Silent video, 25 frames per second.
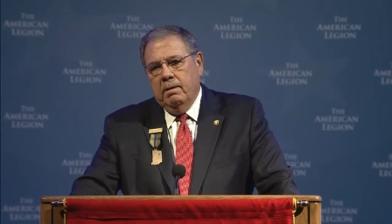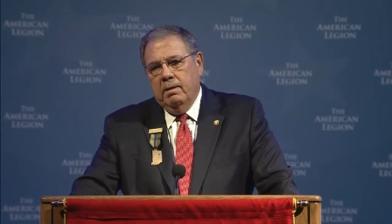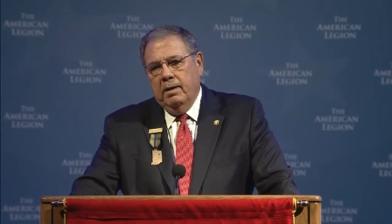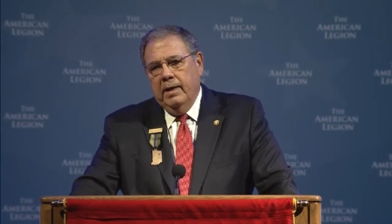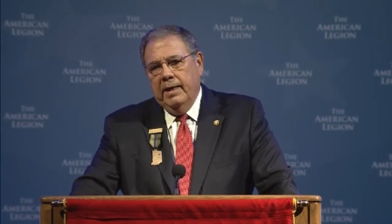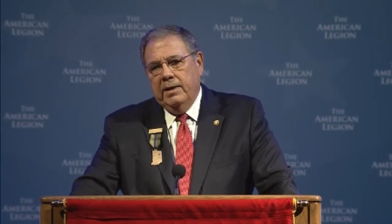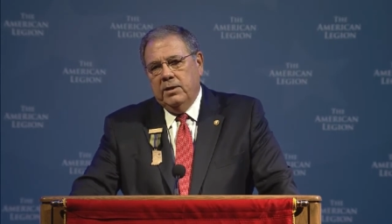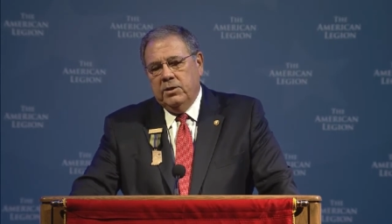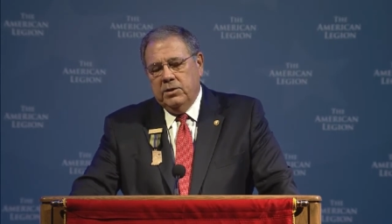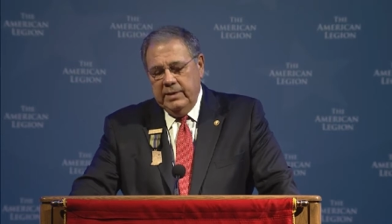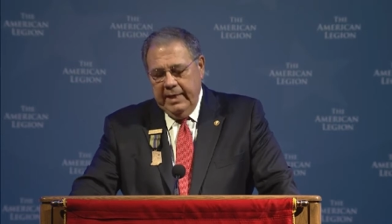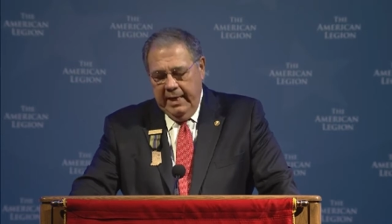
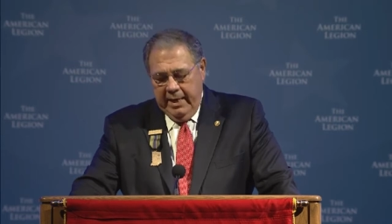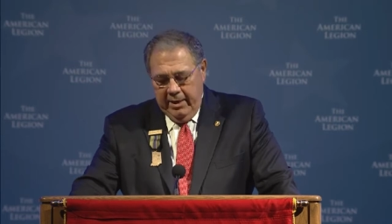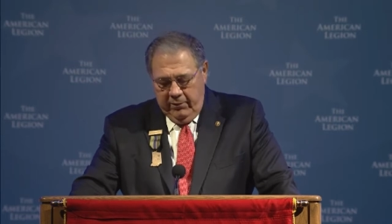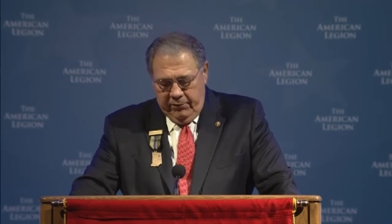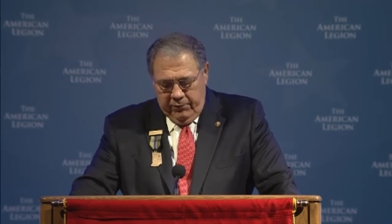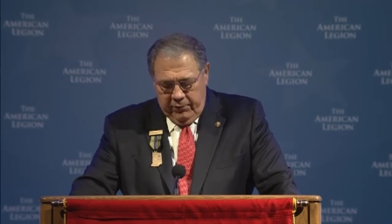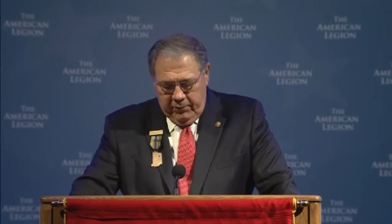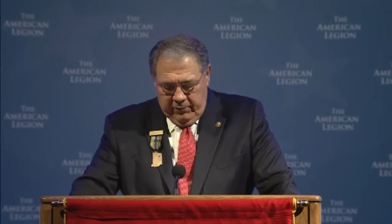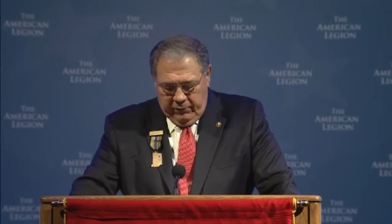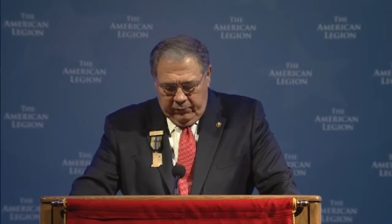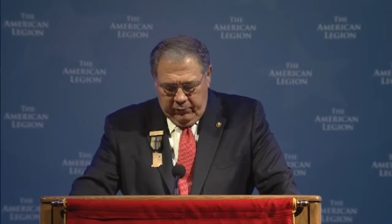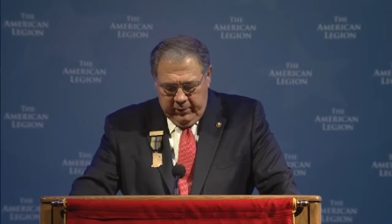and stand
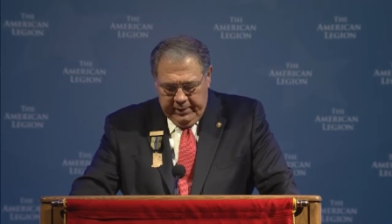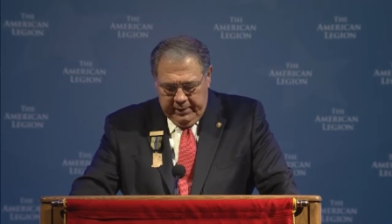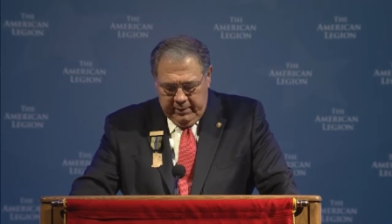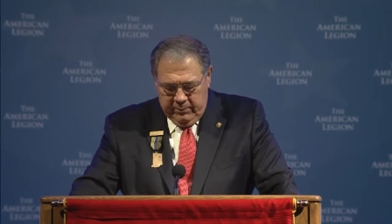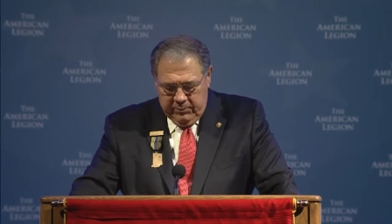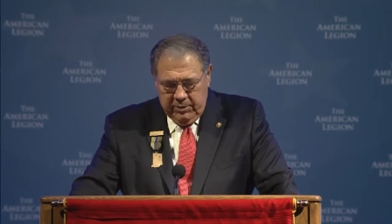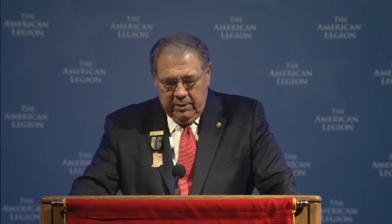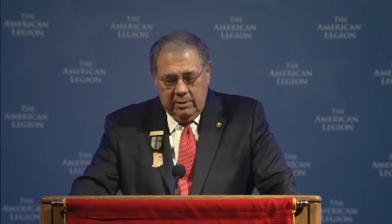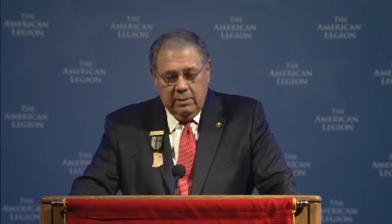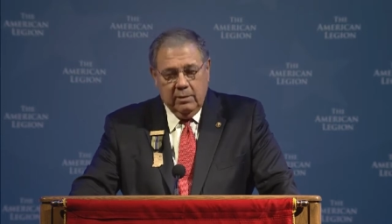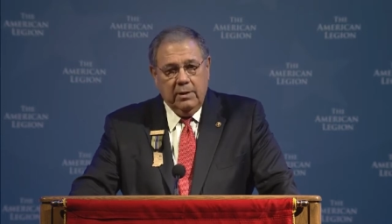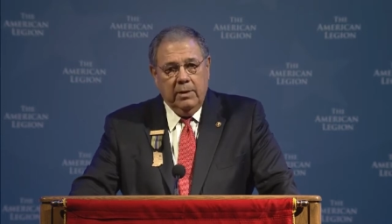for the
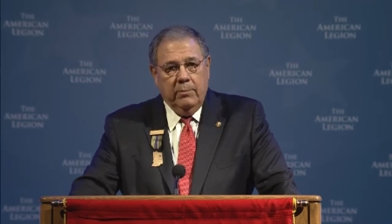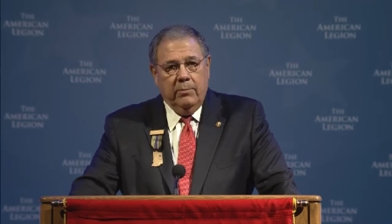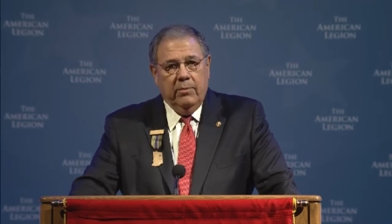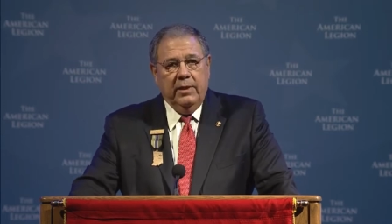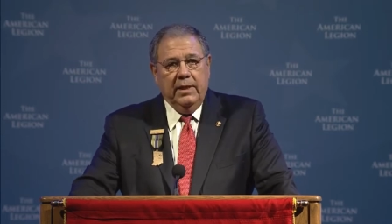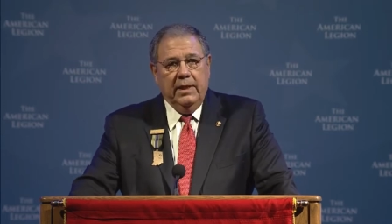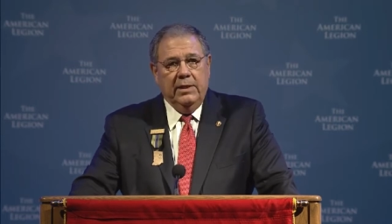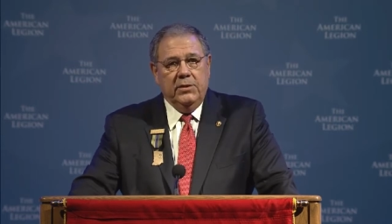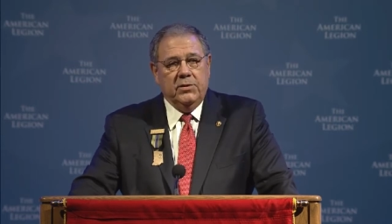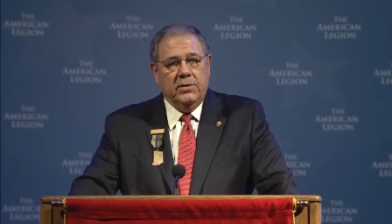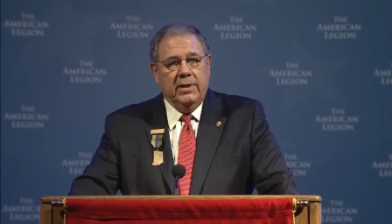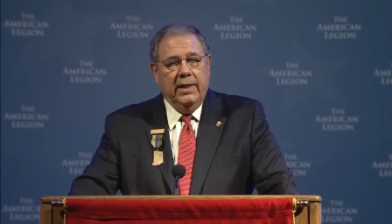freedoms and the
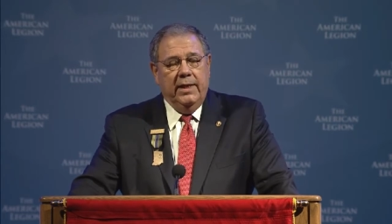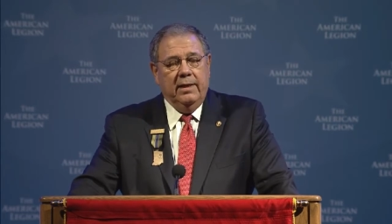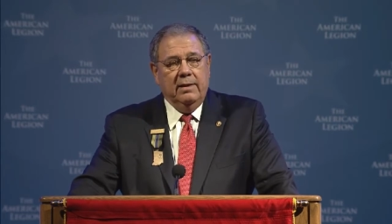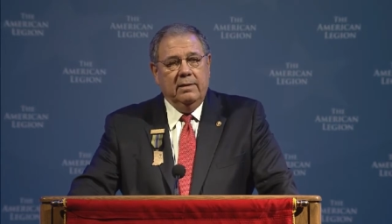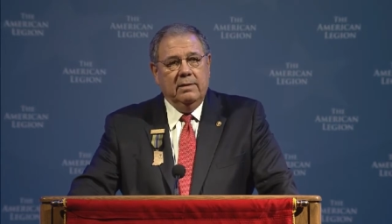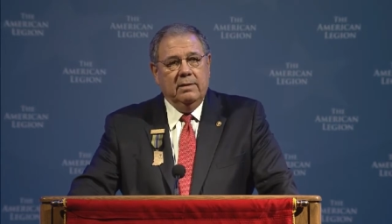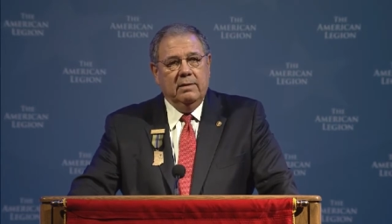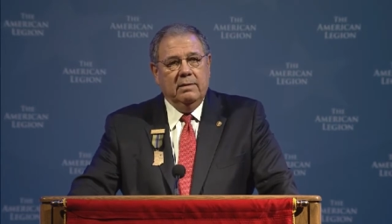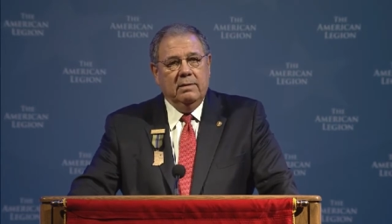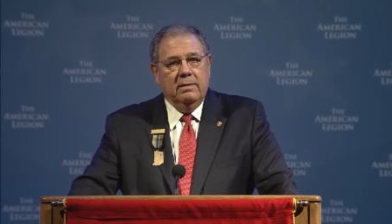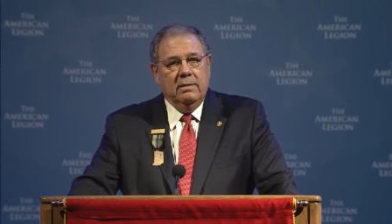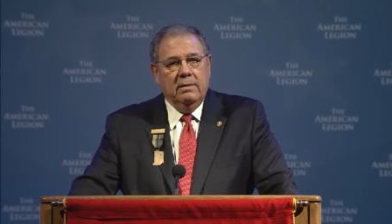liberties that
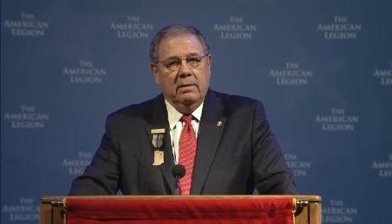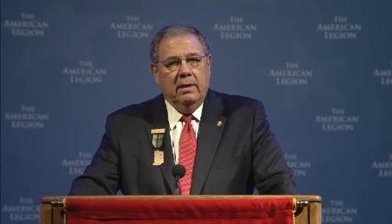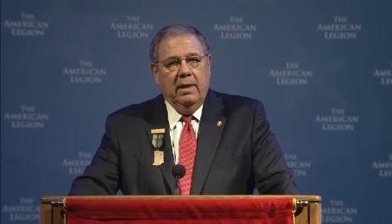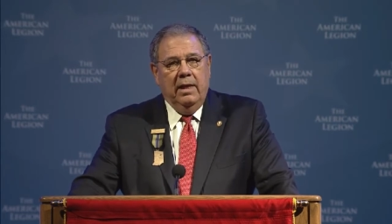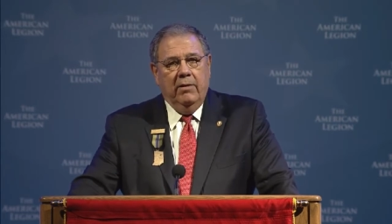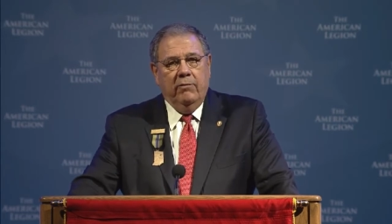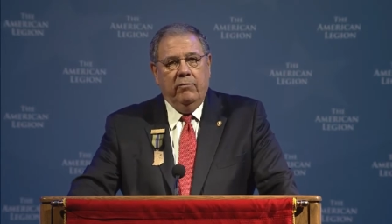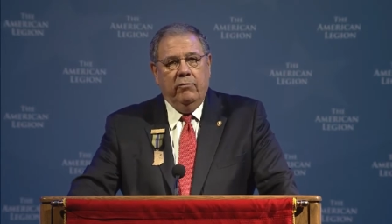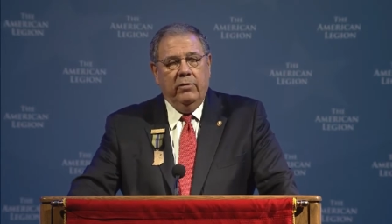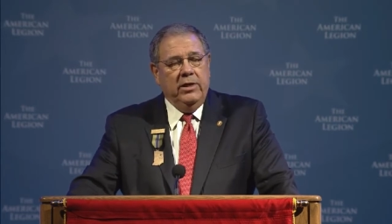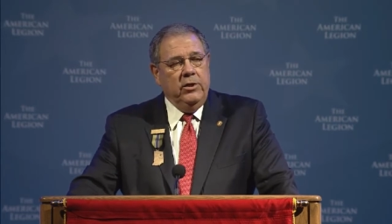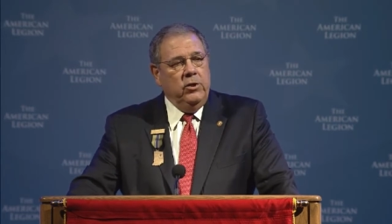
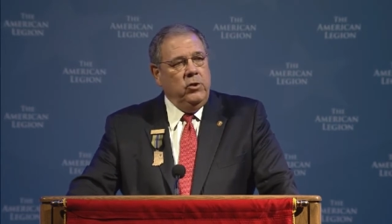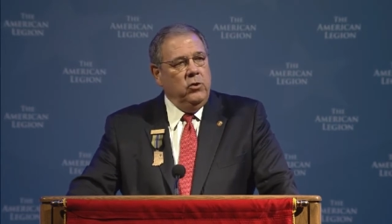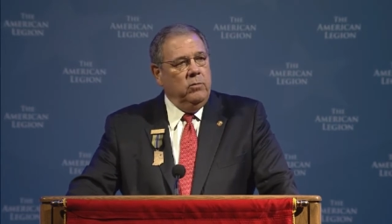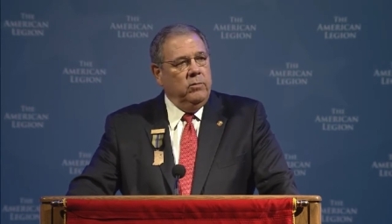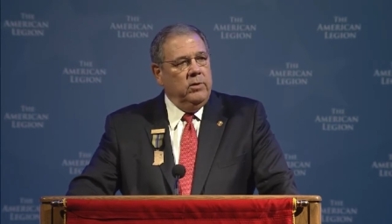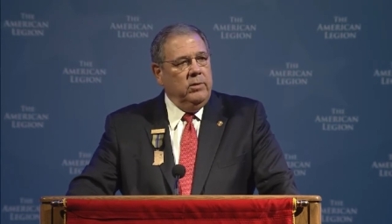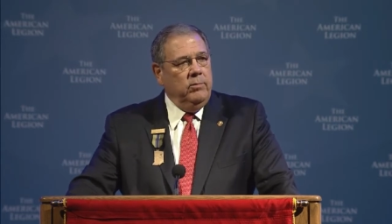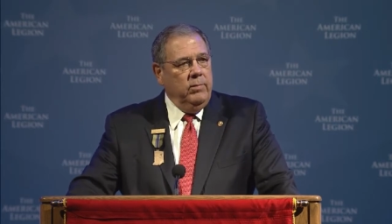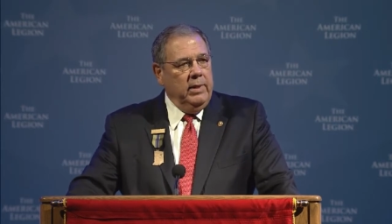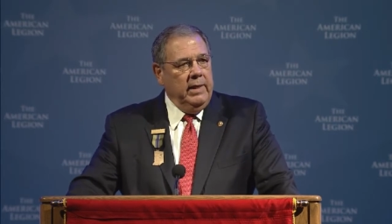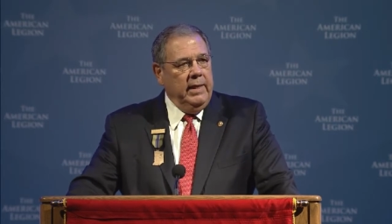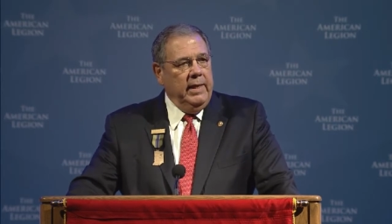every
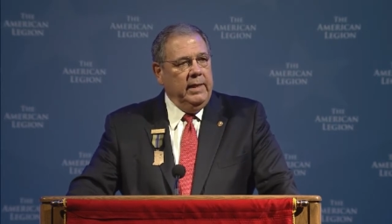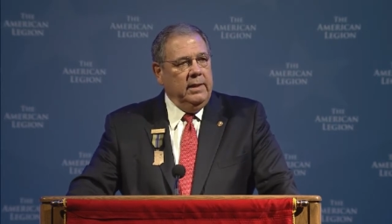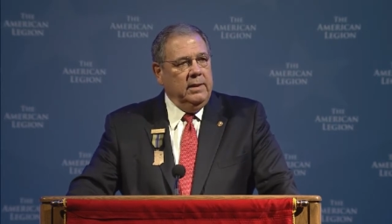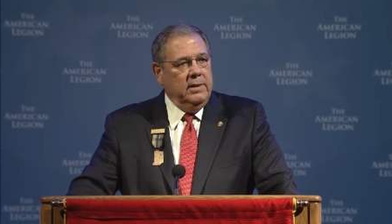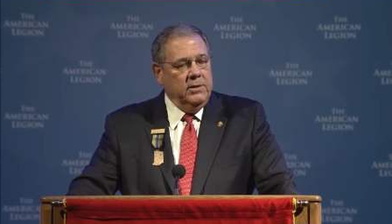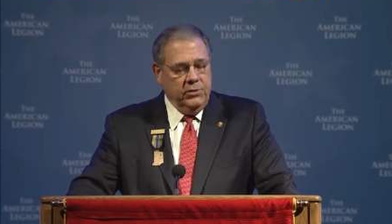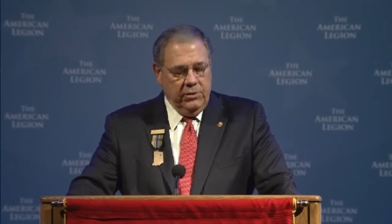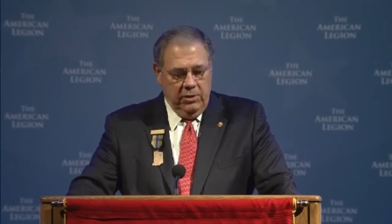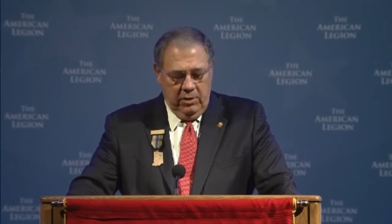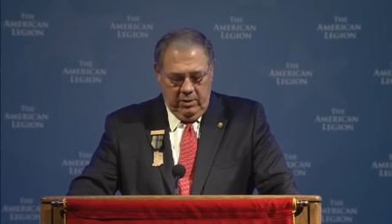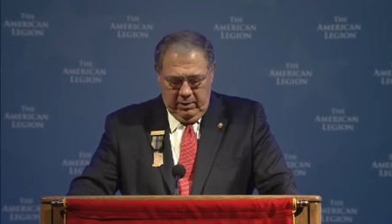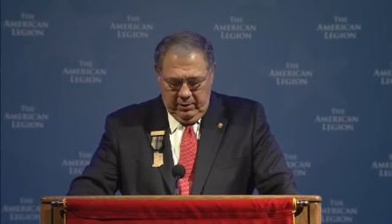human being
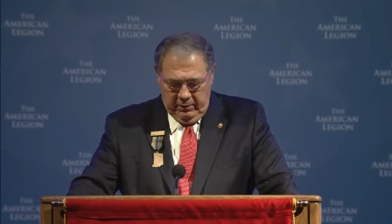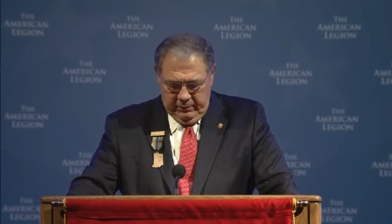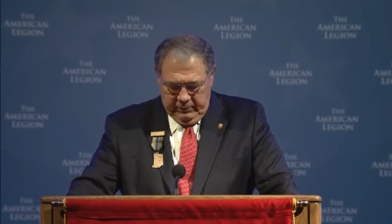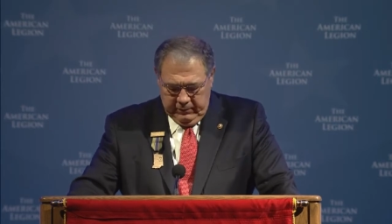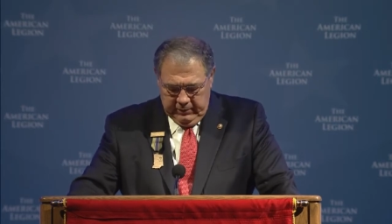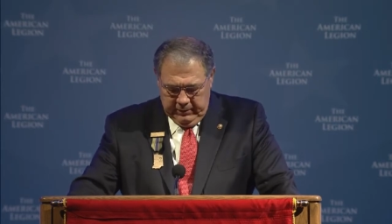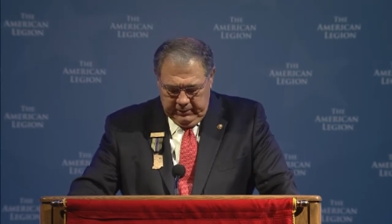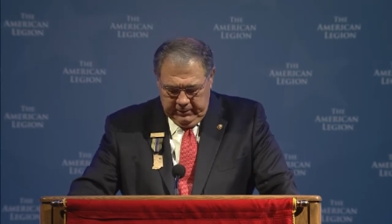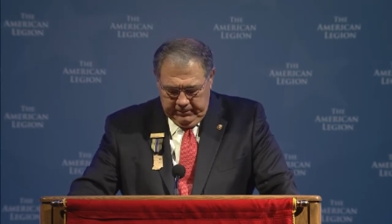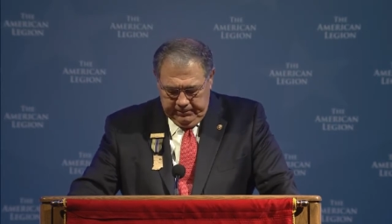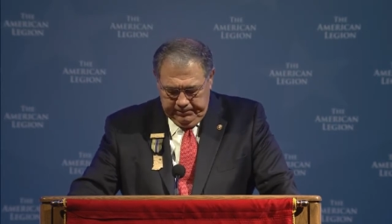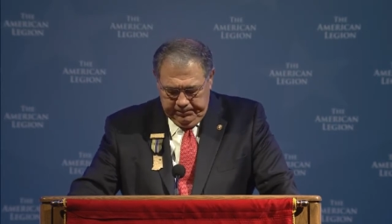
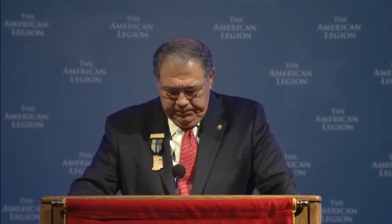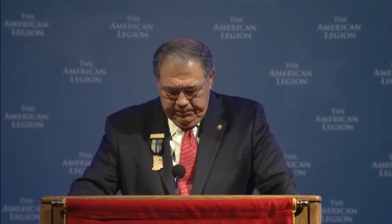deserves?